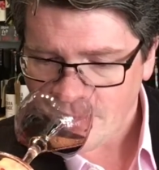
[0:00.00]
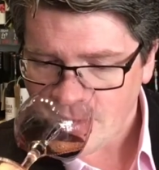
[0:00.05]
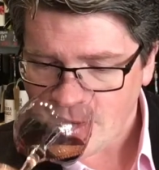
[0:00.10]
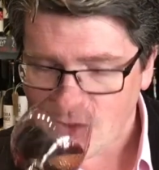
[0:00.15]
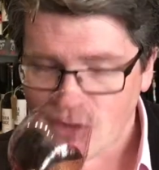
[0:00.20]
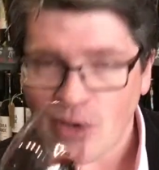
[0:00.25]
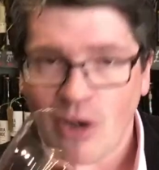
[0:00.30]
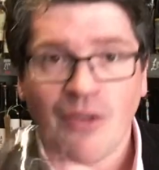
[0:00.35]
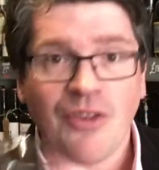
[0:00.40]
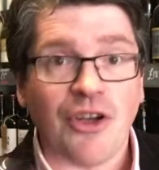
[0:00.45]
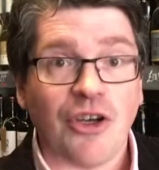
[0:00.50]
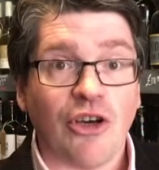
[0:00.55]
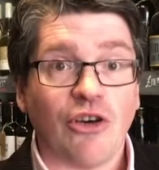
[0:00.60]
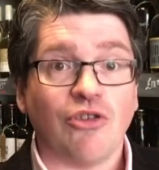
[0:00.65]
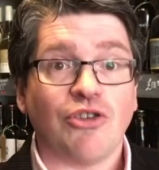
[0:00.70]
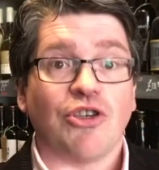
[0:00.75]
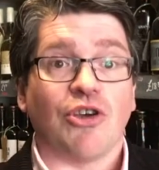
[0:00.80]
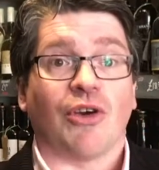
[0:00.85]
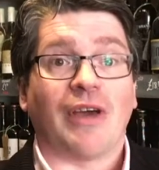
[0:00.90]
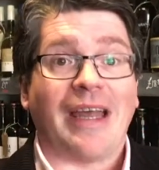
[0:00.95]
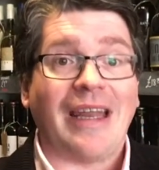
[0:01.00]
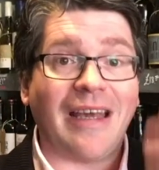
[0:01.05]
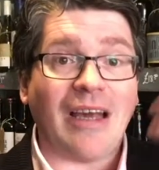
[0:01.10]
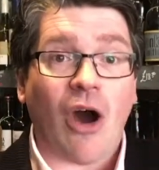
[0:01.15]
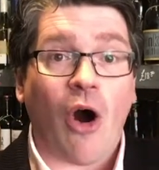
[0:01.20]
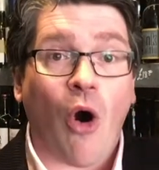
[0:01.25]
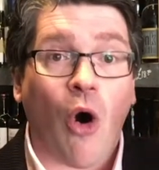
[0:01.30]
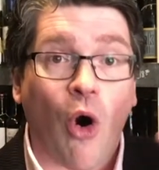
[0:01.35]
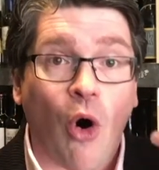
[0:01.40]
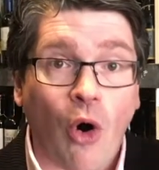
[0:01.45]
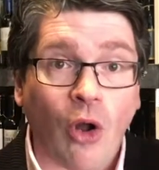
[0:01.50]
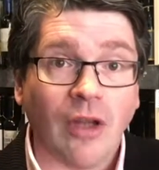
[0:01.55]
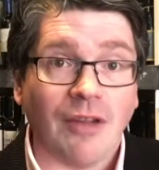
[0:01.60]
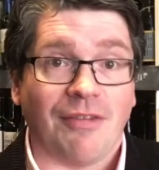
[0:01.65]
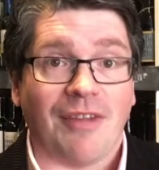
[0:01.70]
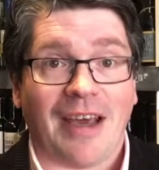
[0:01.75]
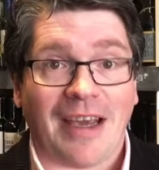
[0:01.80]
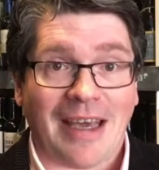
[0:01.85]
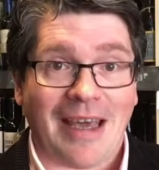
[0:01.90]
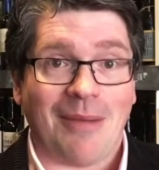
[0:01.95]
So on the nose, you're getting all
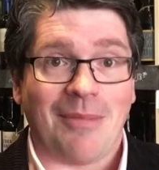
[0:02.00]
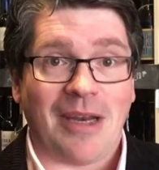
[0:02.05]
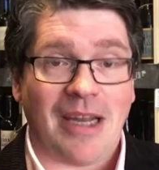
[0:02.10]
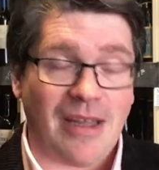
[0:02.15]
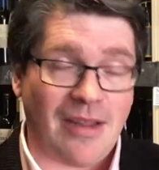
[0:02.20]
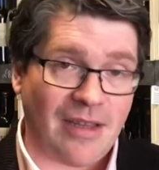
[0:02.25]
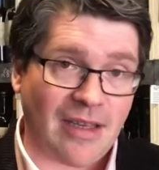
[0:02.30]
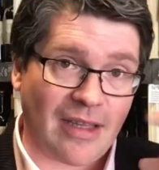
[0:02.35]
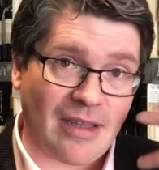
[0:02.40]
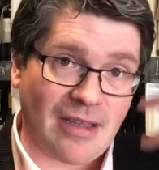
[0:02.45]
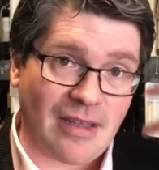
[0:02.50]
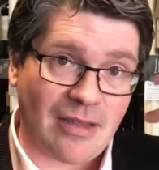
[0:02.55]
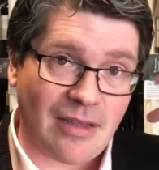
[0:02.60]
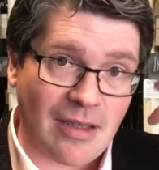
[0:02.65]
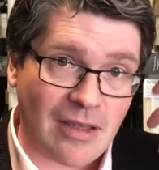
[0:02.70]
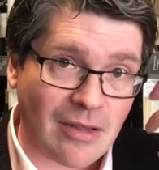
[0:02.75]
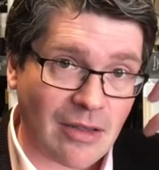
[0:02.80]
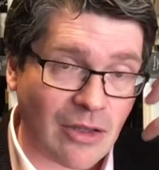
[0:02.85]
of that Cabernet. The